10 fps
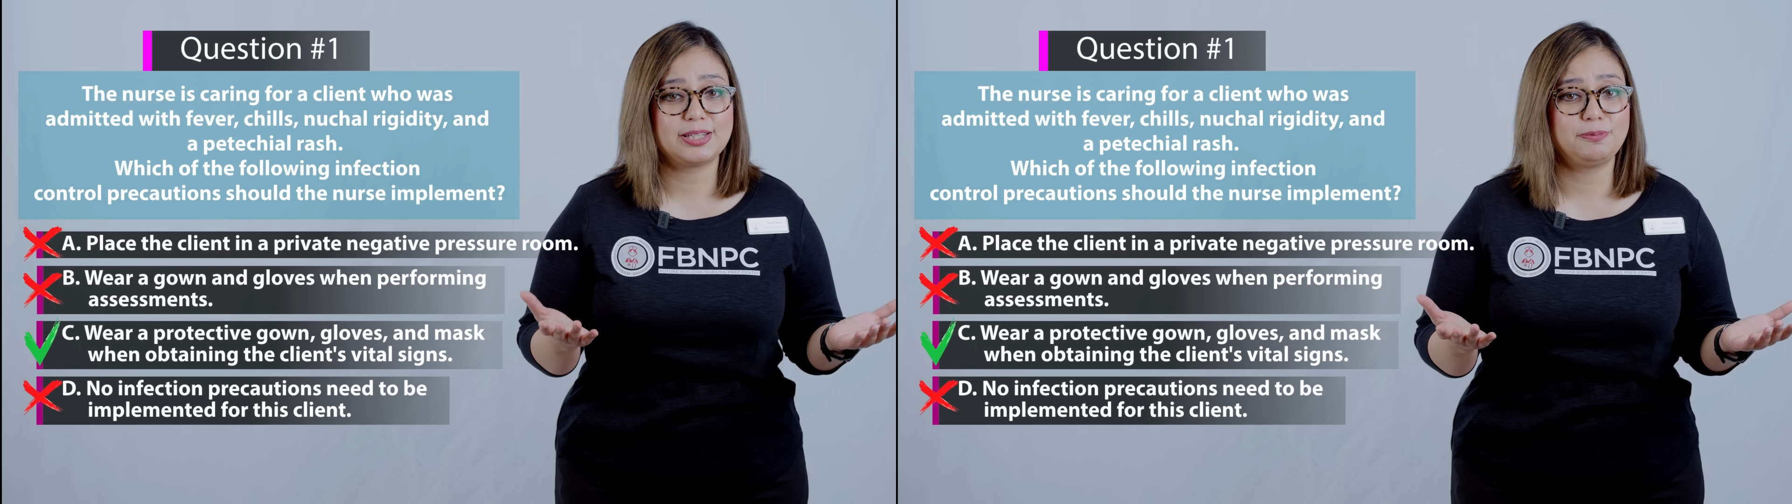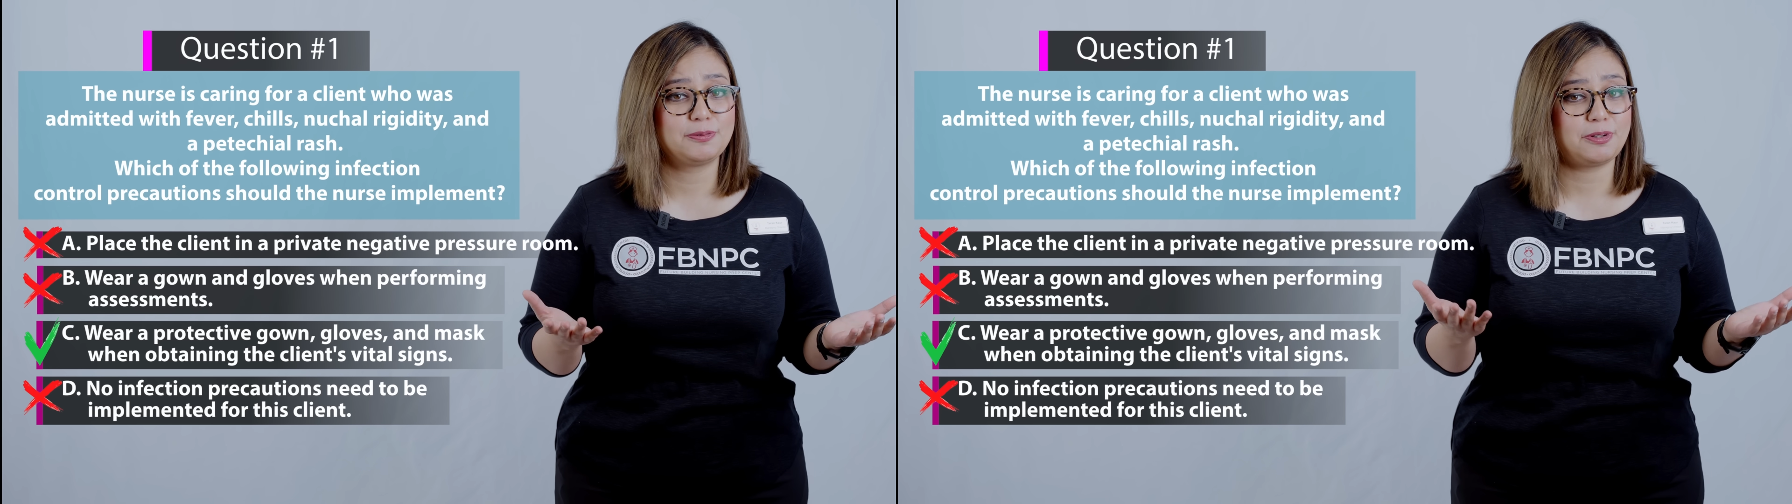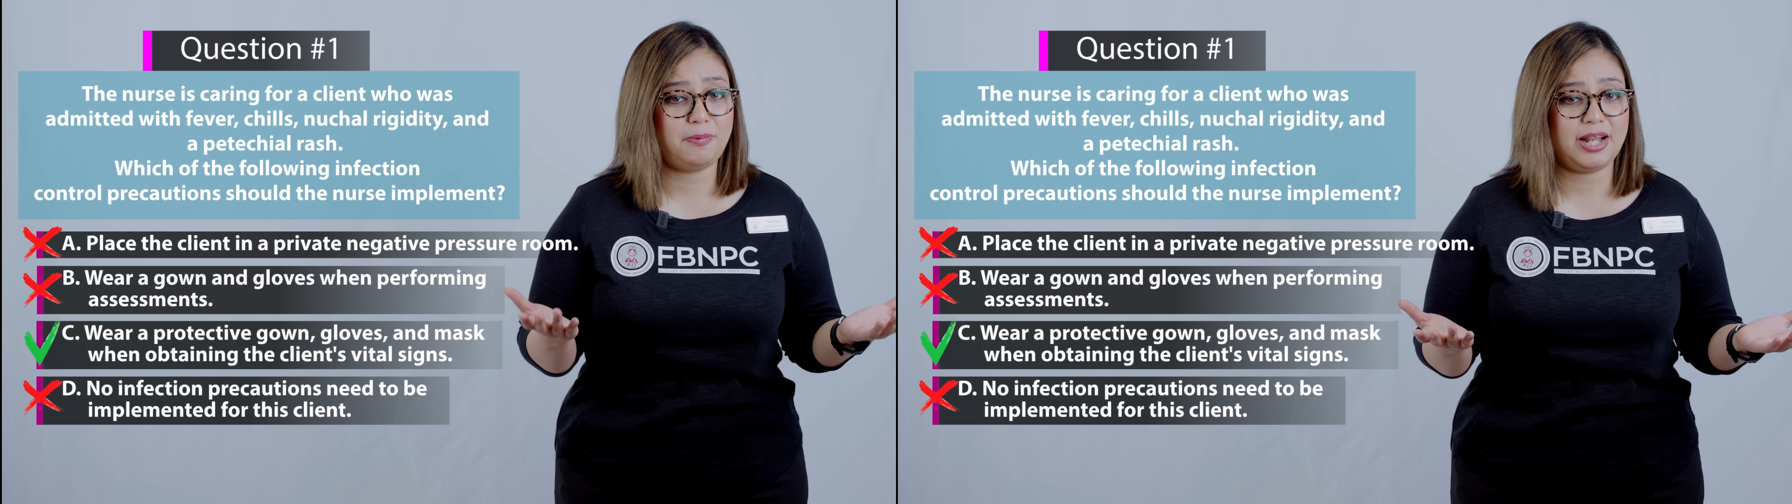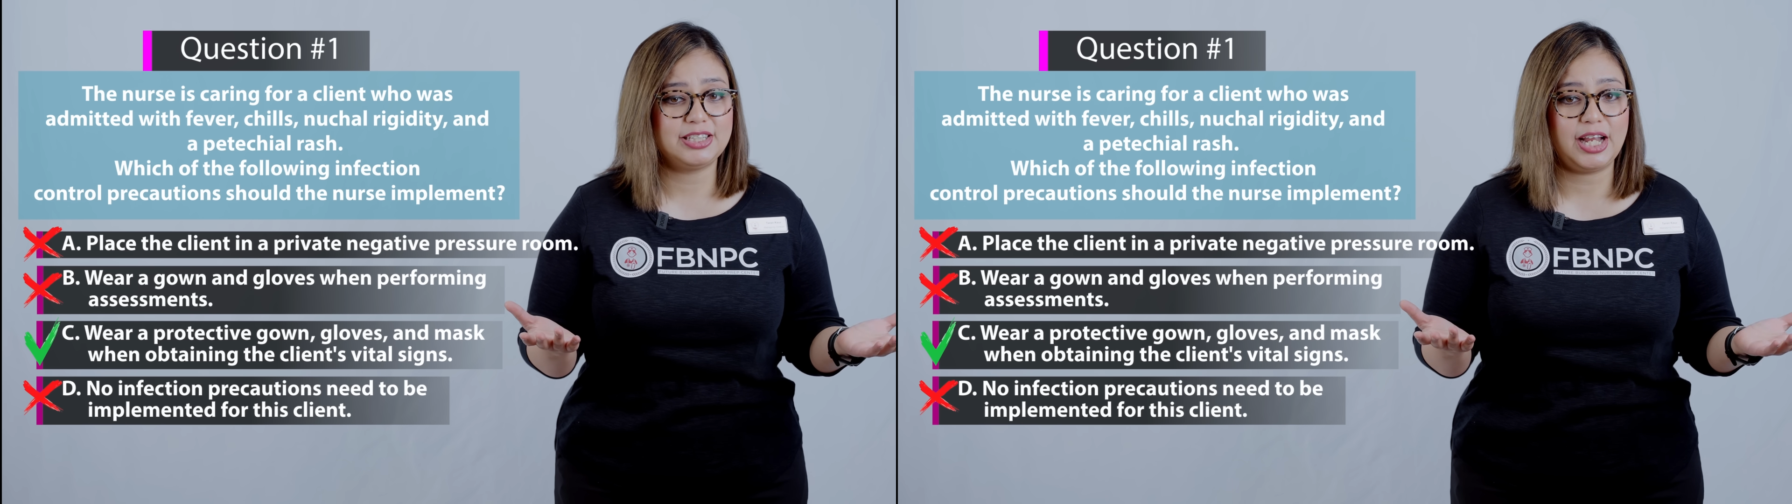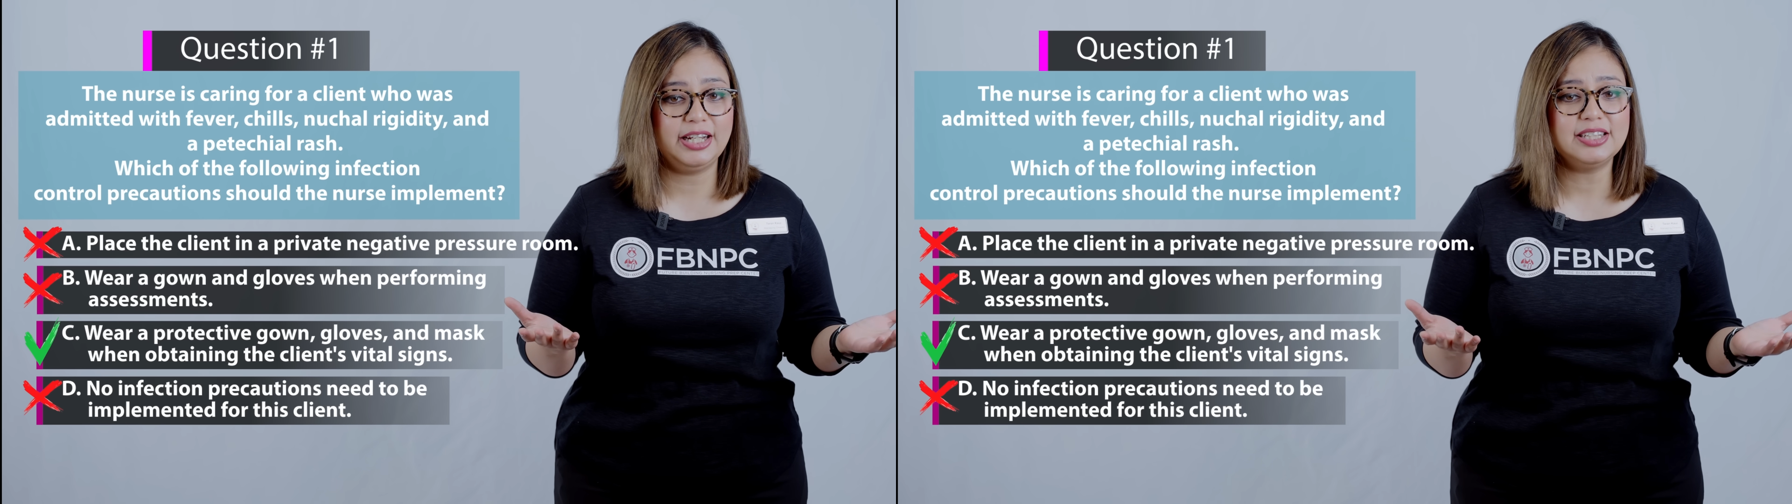symptoms of
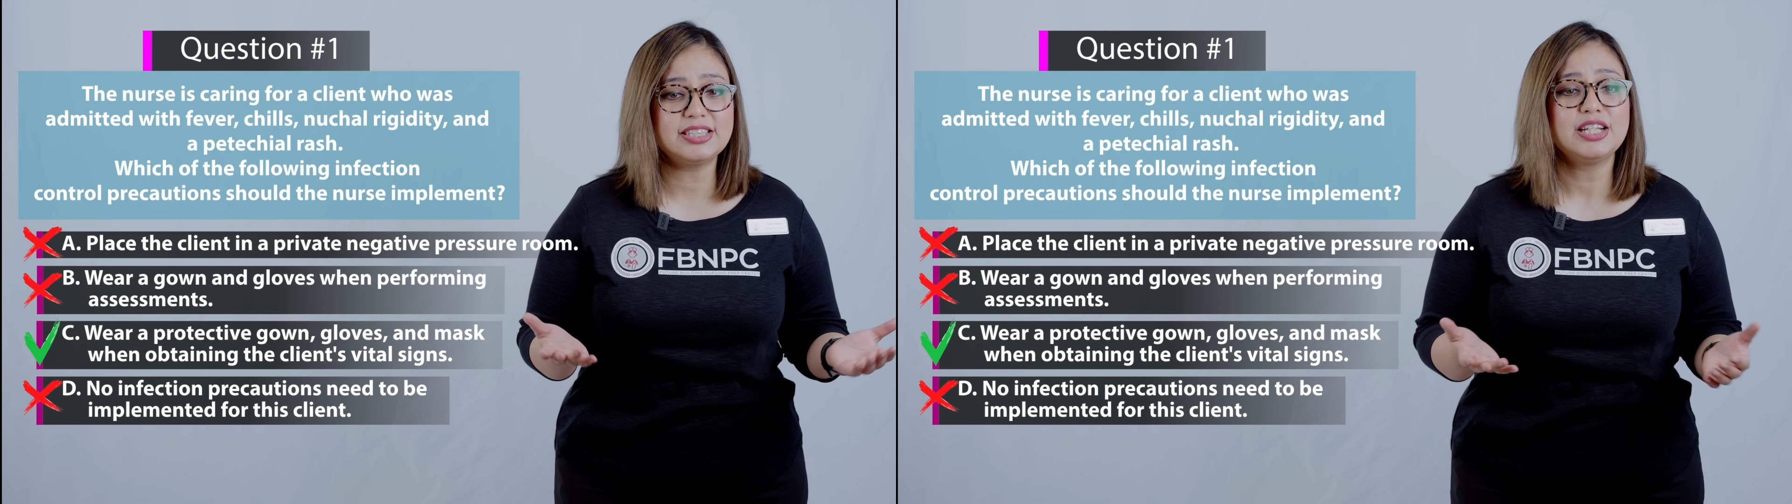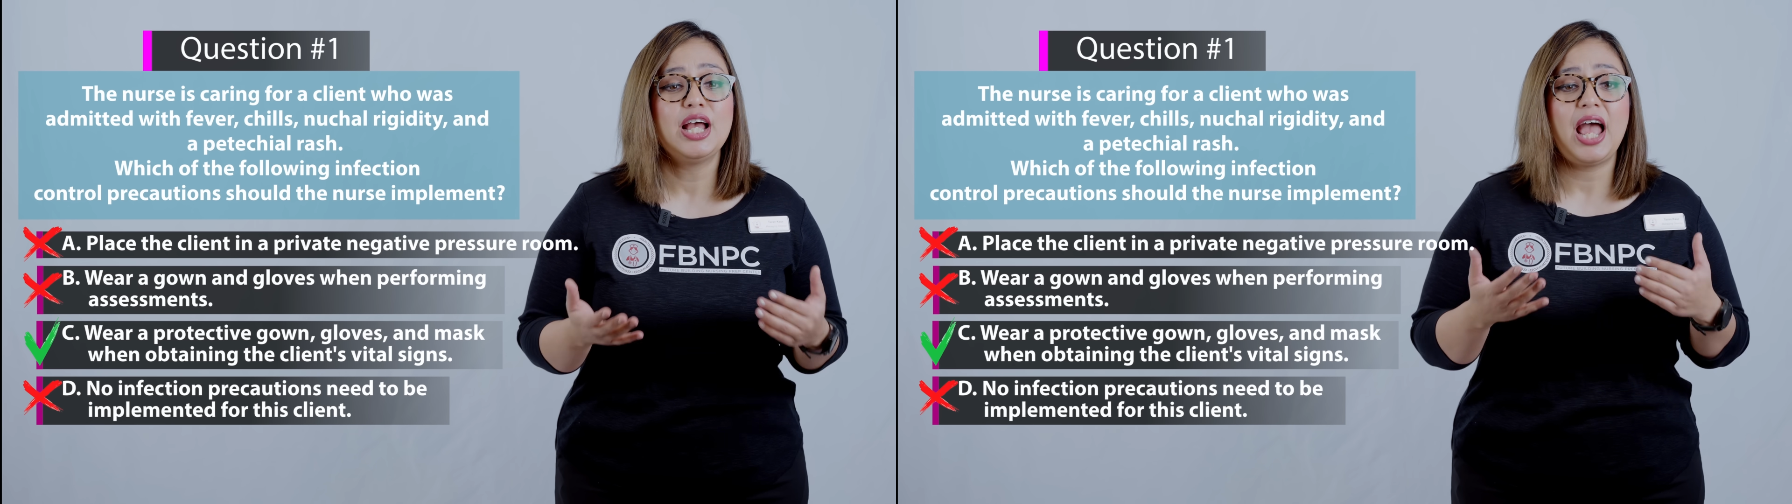meningitis